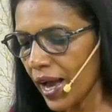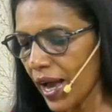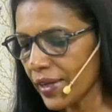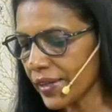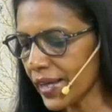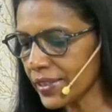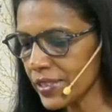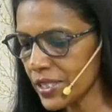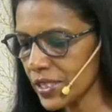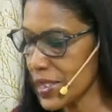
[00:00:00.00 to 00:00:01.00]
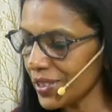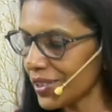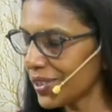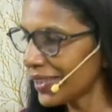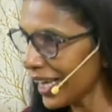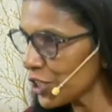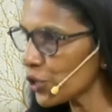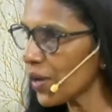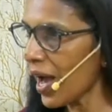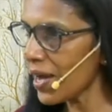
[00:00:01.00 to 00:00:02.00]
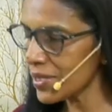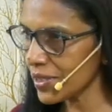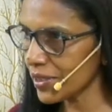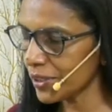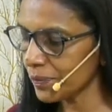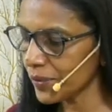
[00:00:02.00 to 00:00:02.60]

and that is, they should ask